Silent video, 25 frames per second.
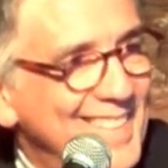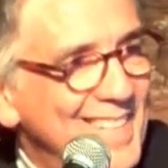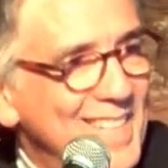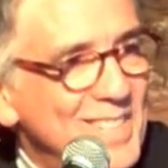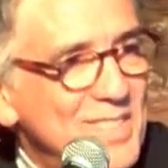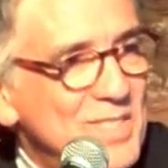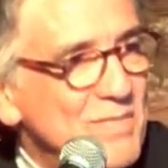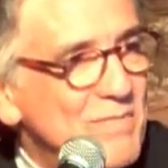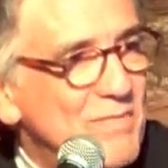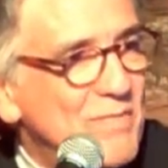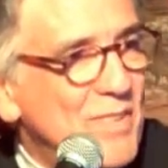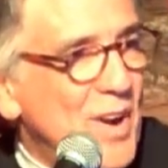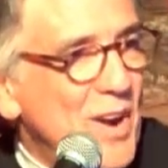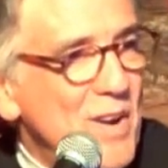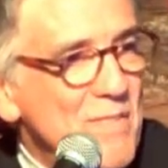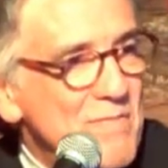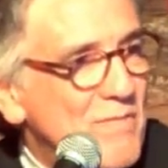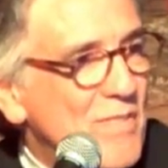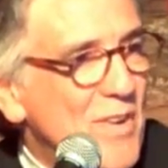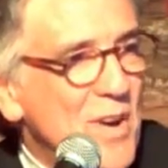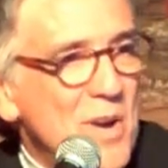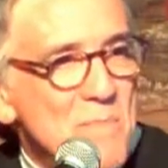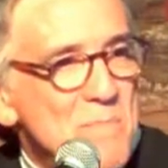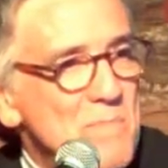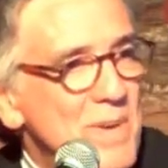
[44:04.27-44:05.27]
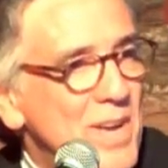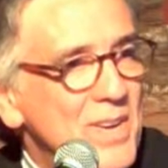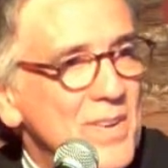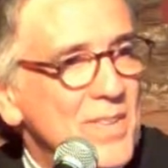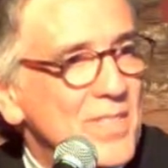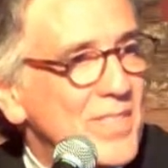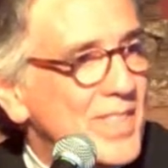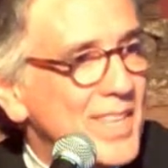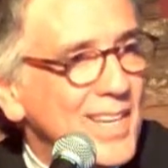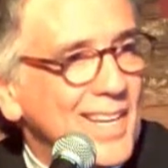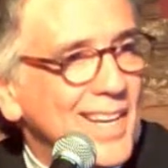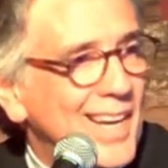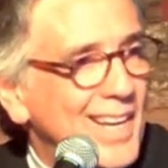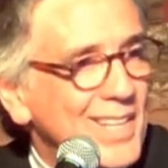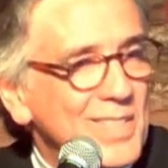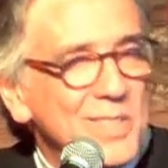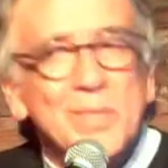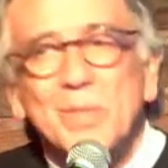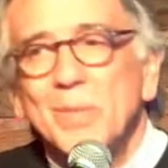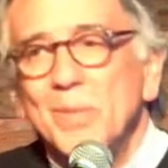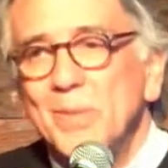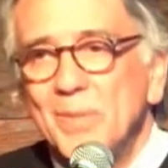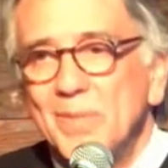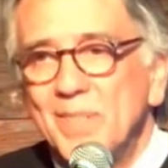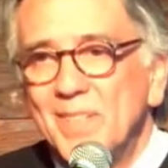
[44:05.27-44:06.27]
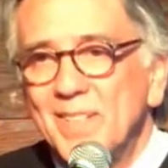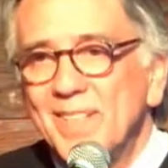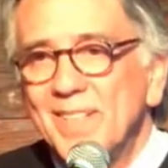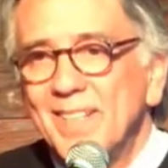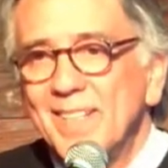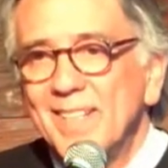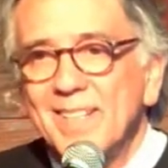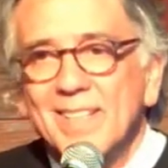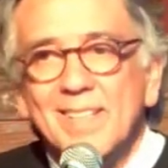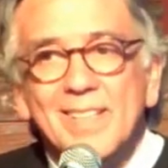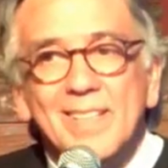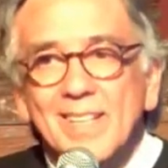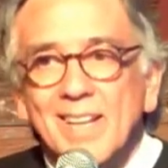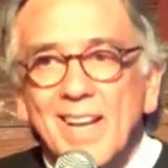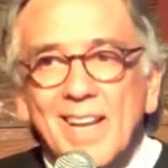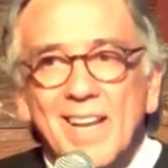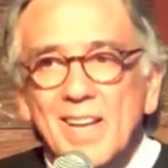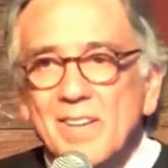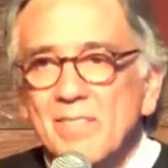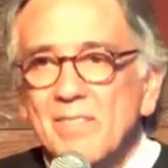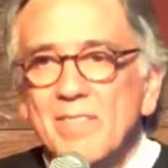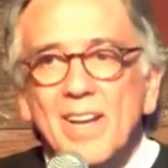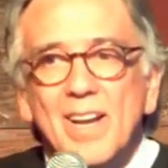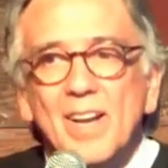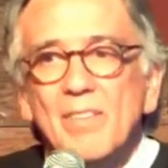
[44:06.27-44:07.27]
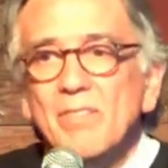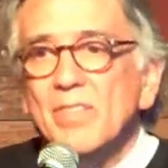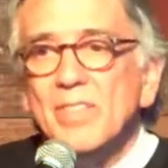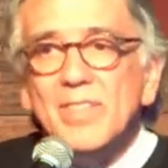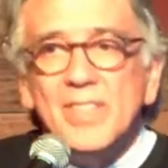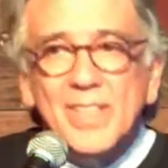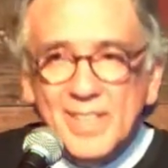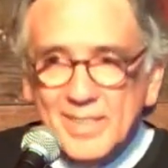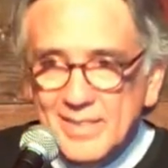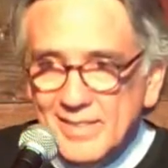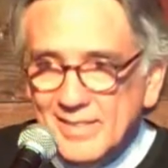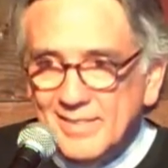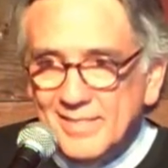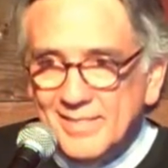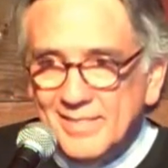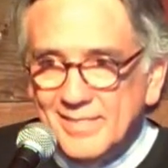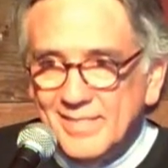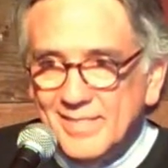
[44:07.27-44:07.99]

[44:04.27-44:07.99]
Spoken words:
It's a far, far better thing I do than I have ever done,